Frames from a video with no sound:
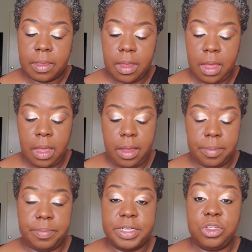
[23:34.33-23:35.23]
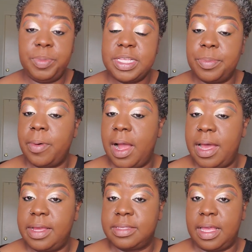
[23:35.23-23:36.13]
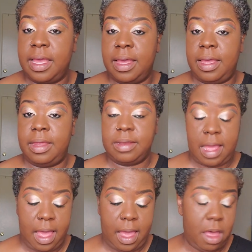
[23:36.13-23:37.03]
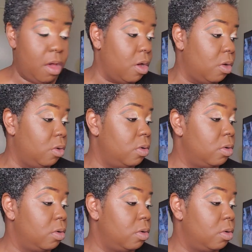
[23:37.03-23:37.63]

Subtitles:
But you'd be surprised at how,